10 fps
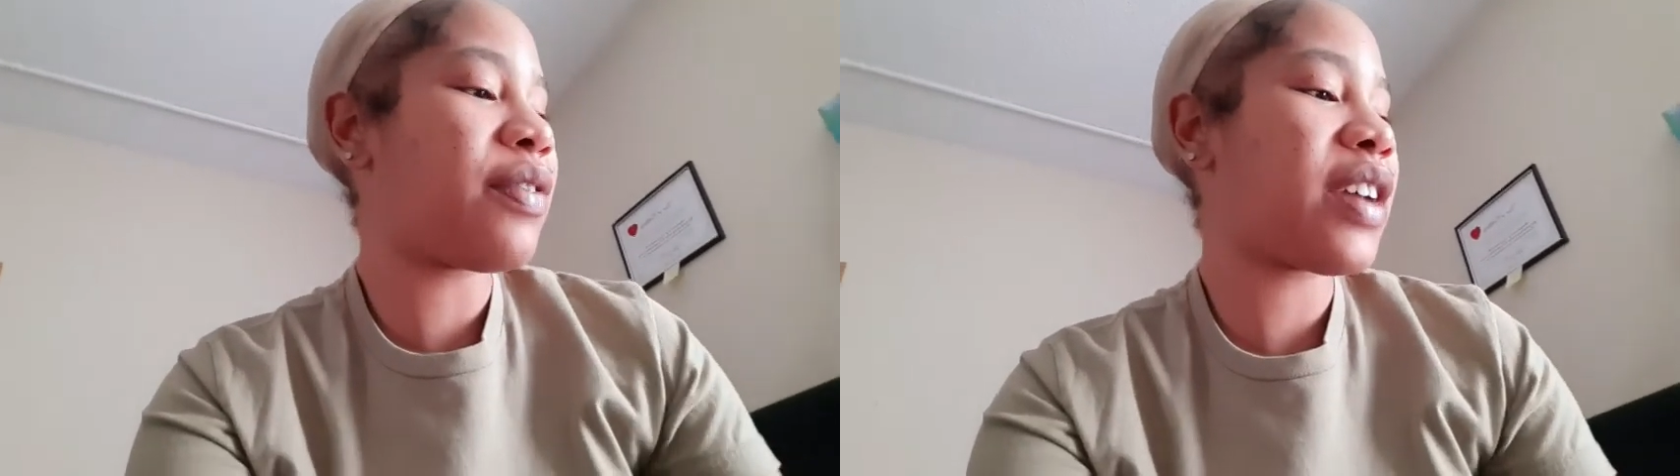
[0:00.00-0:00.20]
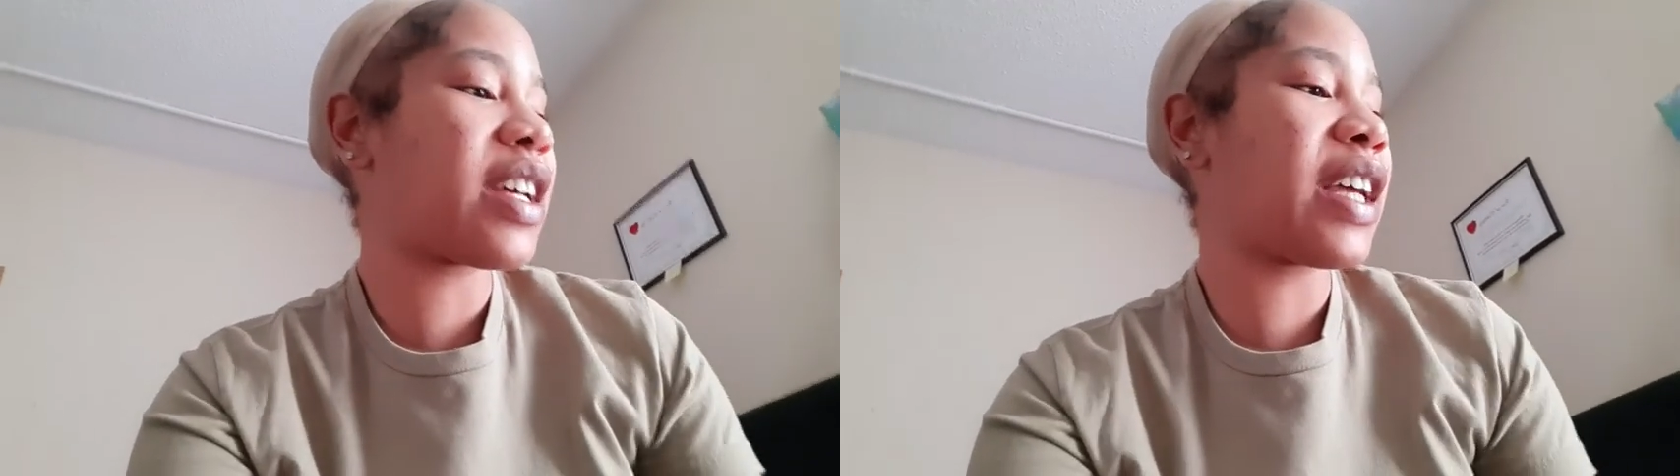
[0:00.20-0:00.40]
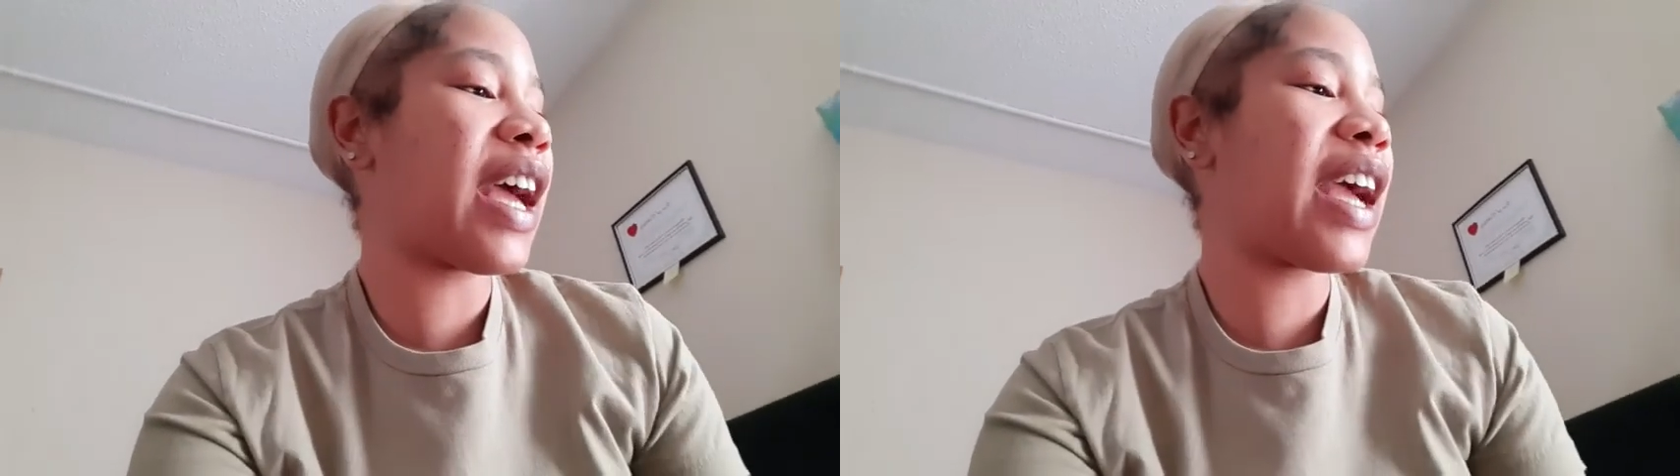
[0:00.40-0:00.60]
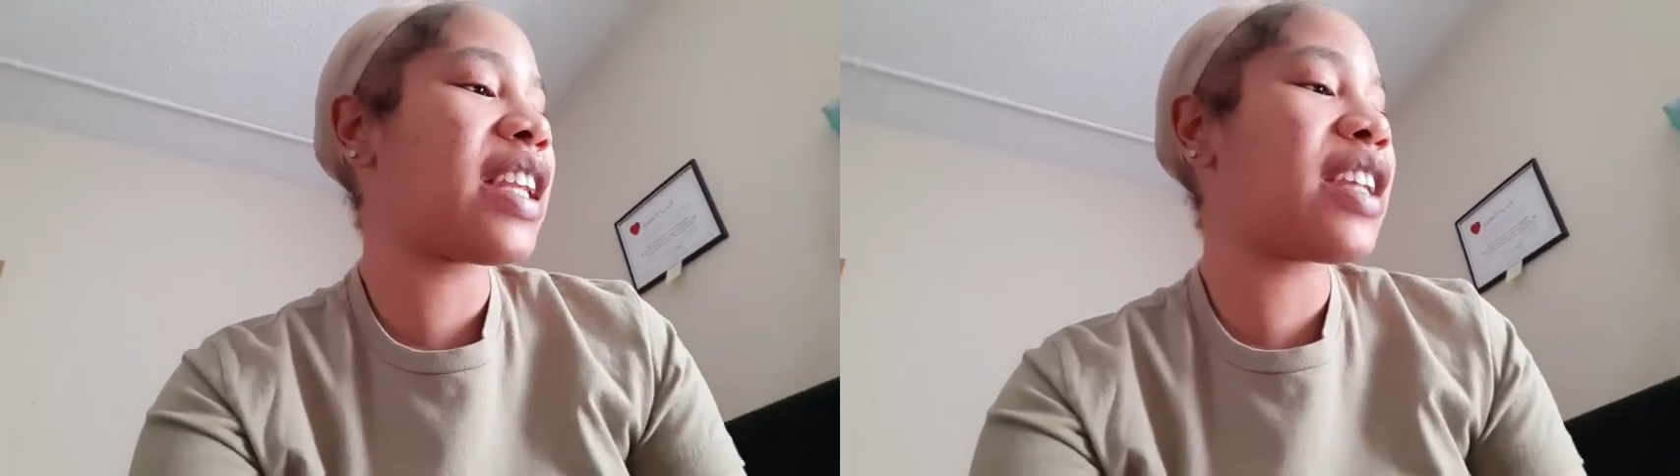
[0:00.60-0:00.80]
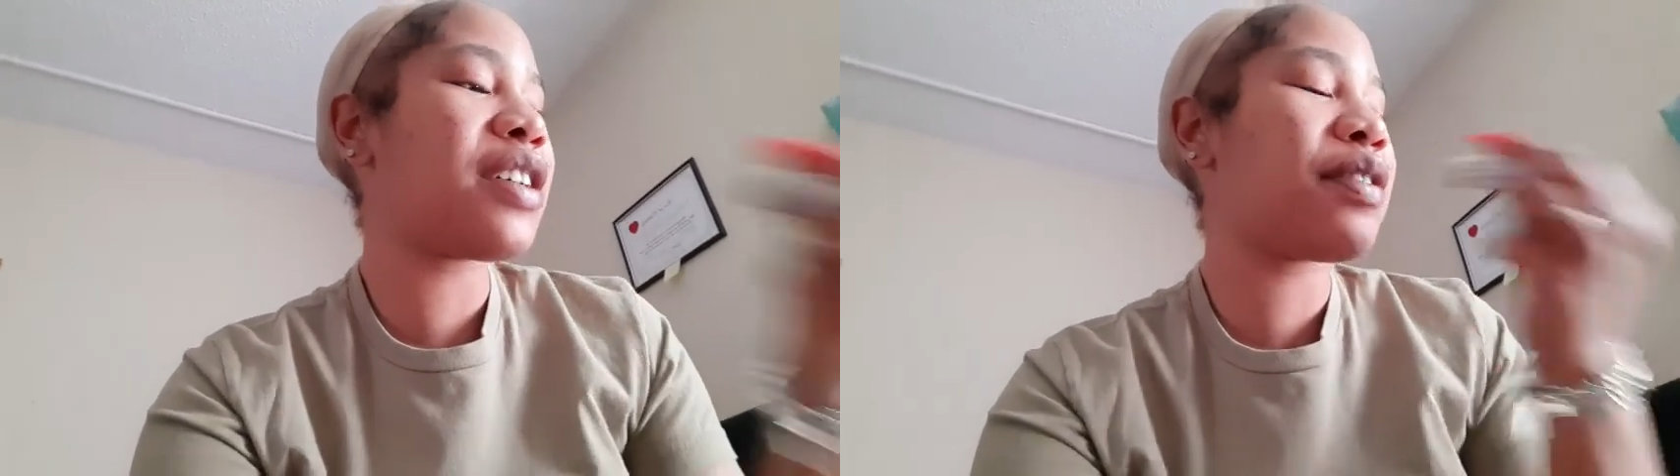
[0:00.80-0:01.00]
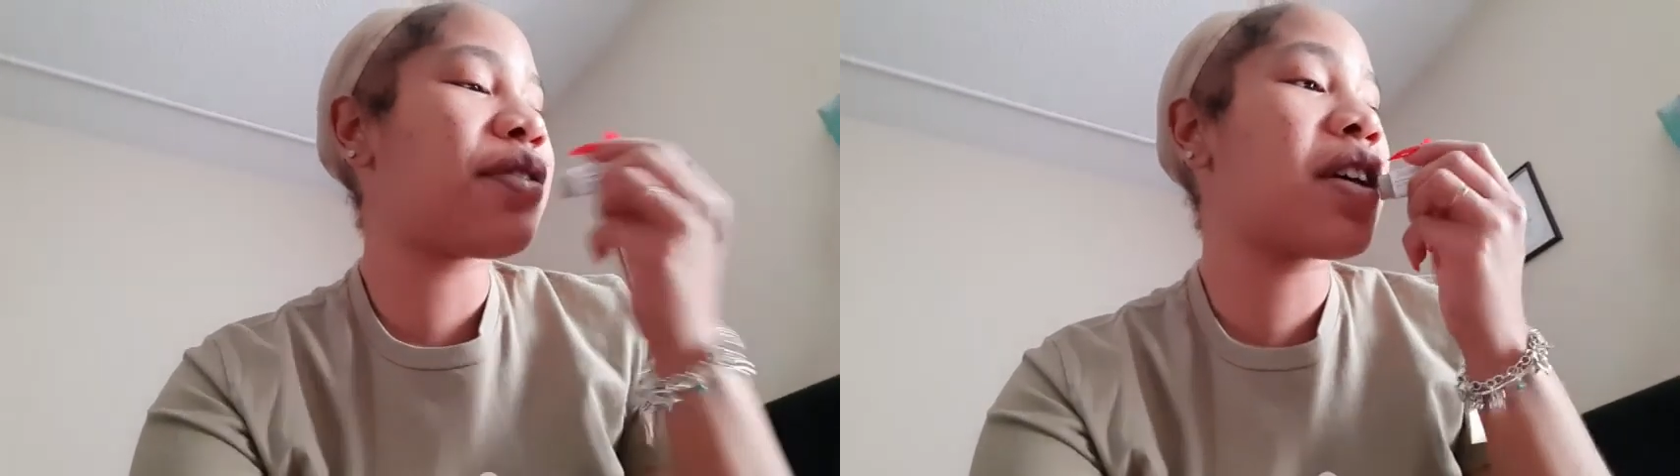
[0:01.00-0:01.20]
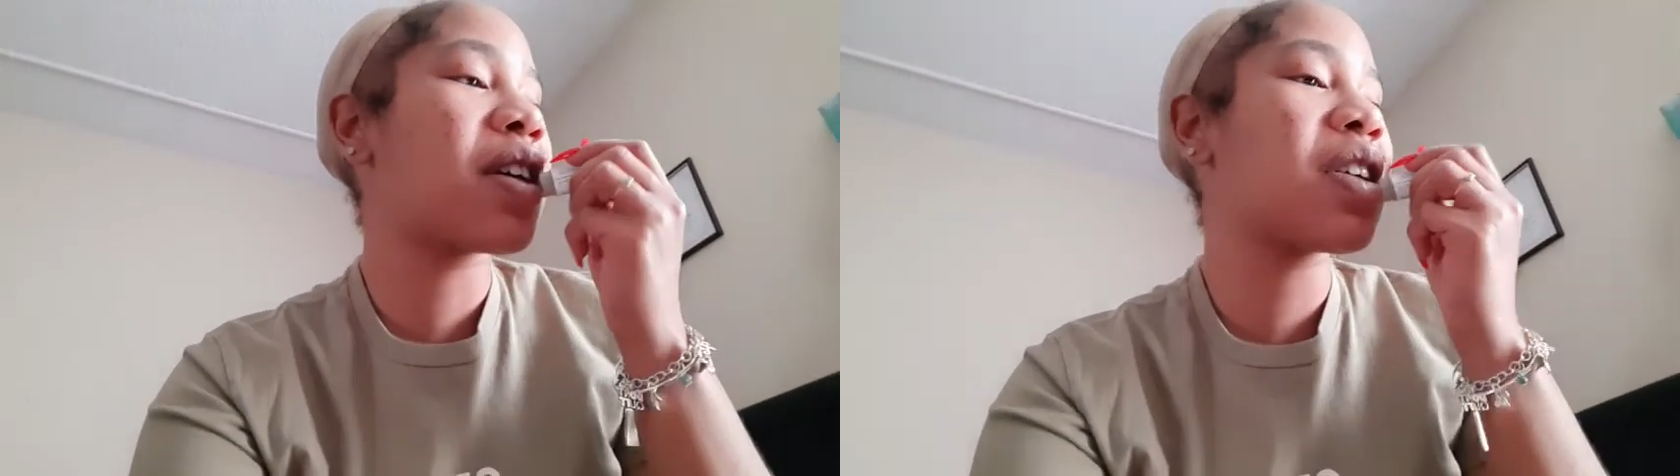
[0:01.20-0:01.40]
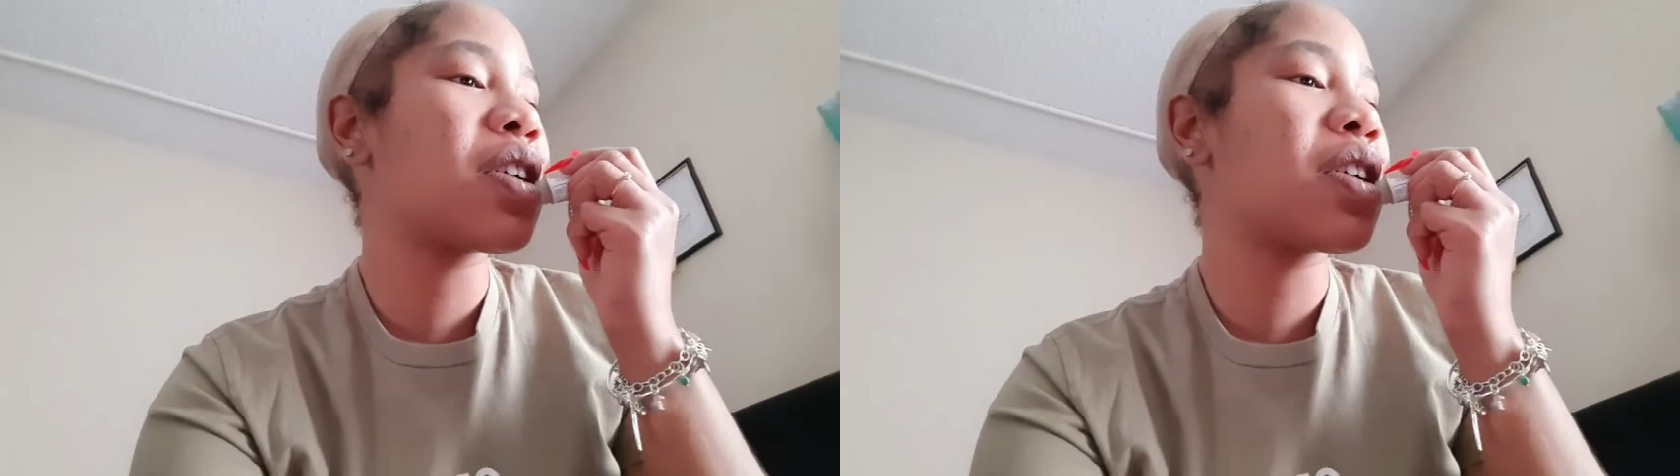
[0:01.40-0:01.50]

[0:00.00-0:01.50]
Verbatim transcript: Fuck a gala, fuck